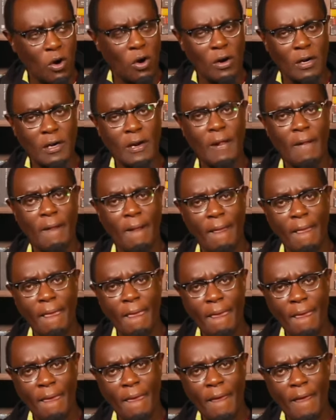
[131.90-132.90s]
Ruto
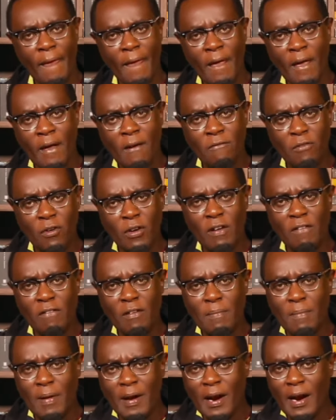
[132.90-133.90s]
now says
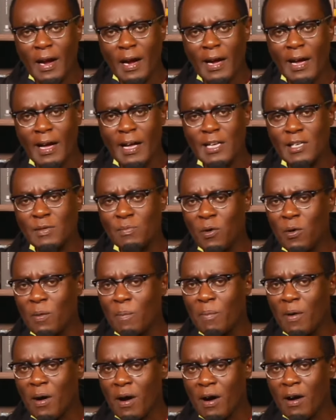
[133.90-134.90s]
that it is in
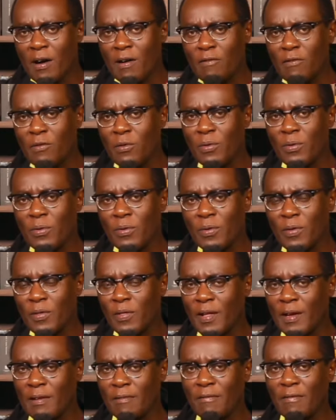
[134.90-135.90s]
fact President Kenyatta
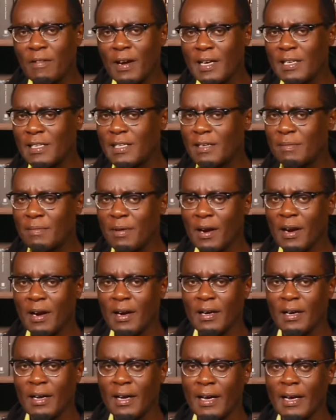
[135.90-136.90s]
who defected
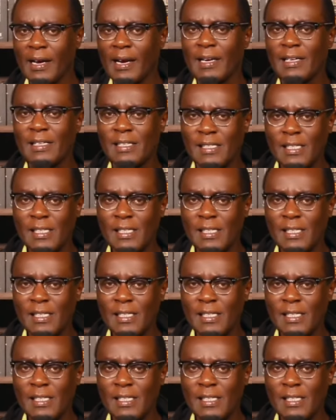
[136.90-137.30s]
from the Jubilee